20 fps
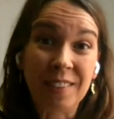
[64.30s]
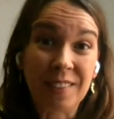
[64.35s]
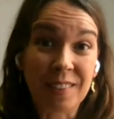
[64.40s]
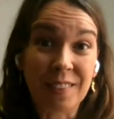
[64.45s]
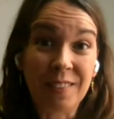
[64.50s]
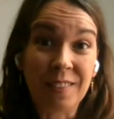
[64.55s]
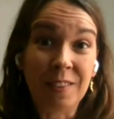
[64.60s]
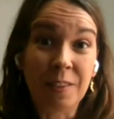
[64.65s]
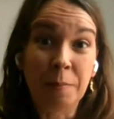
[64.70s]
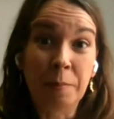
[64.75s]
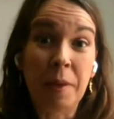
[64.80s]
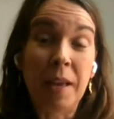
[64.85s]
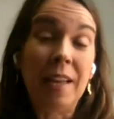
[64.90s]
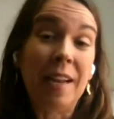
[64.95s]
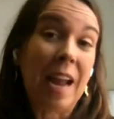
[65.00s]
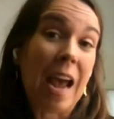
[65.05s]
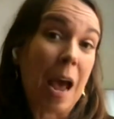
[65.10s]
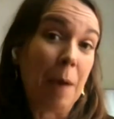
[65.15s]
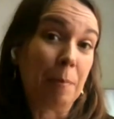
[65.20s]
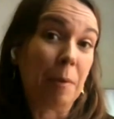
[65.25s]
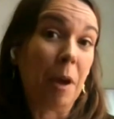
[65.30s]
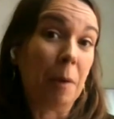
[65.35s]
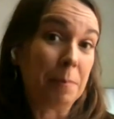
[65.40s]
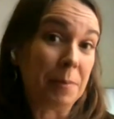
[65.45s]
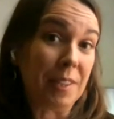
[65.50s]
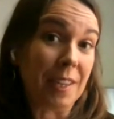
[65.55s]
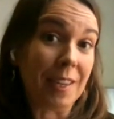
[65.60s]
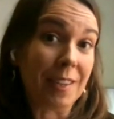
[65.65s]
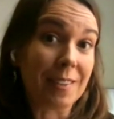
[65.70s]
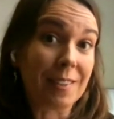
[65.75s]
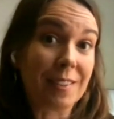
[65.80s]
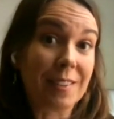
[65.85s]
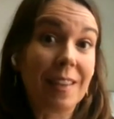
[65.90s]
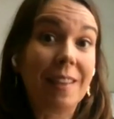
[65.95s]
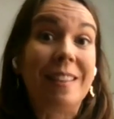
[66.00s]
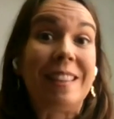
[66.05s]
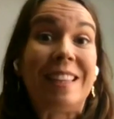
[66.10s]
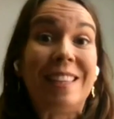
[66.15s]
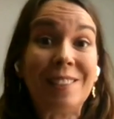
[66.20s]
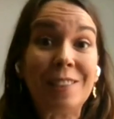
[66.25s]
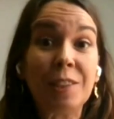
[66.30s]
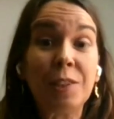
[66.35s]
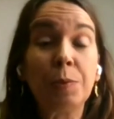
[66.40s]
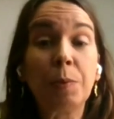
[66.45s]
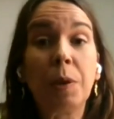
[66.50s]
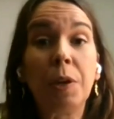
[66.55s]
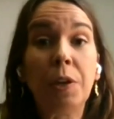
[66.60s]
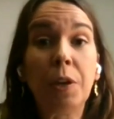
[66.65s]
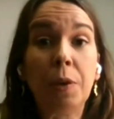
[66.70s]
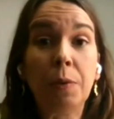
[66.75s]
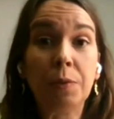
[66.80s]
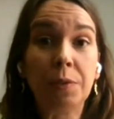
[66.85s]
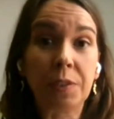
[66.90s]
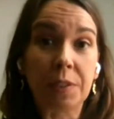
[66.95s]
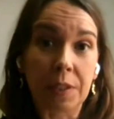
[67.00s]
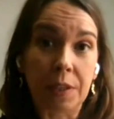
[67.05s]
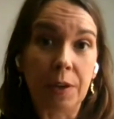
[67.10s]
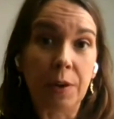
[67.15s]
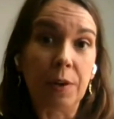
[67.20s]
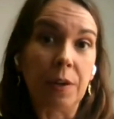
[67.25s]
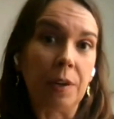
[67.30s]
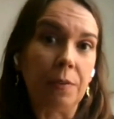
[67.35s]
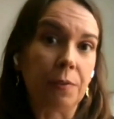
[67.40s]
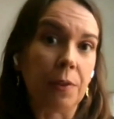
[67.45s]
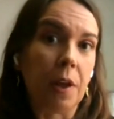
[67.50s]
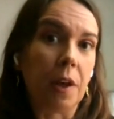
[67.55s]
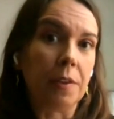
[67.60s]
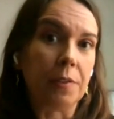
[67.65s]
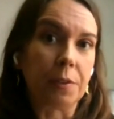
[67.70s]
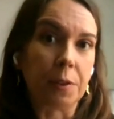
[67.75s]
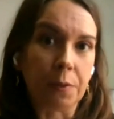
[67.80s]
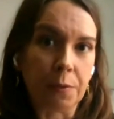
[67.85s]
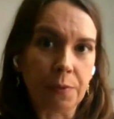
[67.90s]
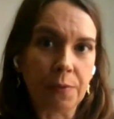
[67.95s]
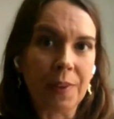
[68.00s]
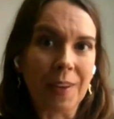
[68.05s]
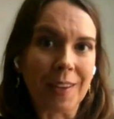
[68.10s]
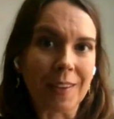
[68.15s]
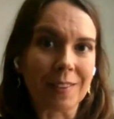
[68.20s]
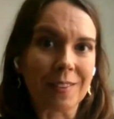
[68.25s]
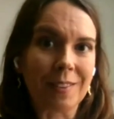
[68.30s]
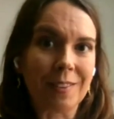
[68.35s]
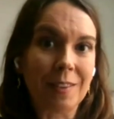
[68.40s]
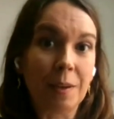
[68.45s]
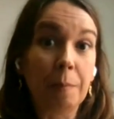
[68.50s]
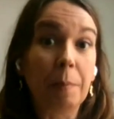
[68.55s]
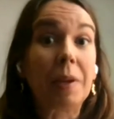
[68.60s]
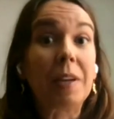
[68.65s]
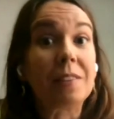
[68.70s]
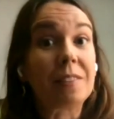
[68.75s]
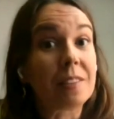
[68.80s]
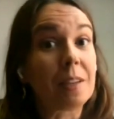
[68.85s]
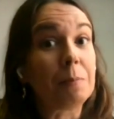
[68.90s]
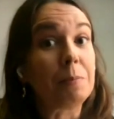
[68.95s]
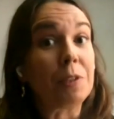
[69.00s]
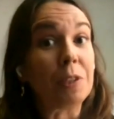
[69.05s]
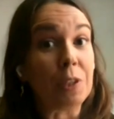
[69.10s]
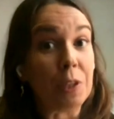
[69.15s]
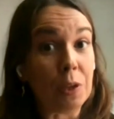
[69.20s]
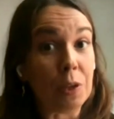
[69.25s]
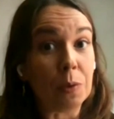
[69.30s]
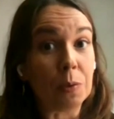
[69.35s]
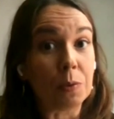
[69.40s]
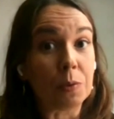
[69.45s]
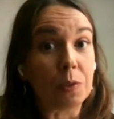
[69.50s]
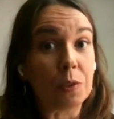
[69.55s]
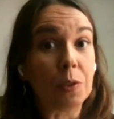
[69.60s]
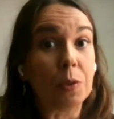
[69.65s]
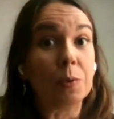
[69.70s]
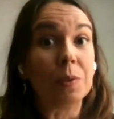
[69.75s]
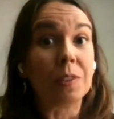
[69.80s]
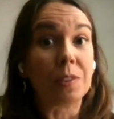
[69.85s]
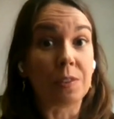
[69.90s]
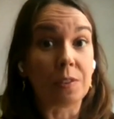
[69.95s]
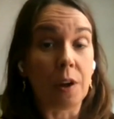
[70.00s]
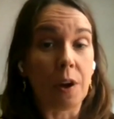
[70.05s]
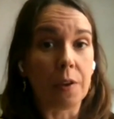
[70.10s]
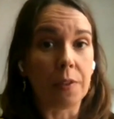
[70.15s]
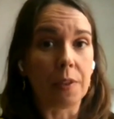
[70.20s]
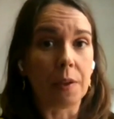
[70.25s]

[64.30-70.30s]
system and app updates. This is where known security flaws are fixed, but it's up to you to install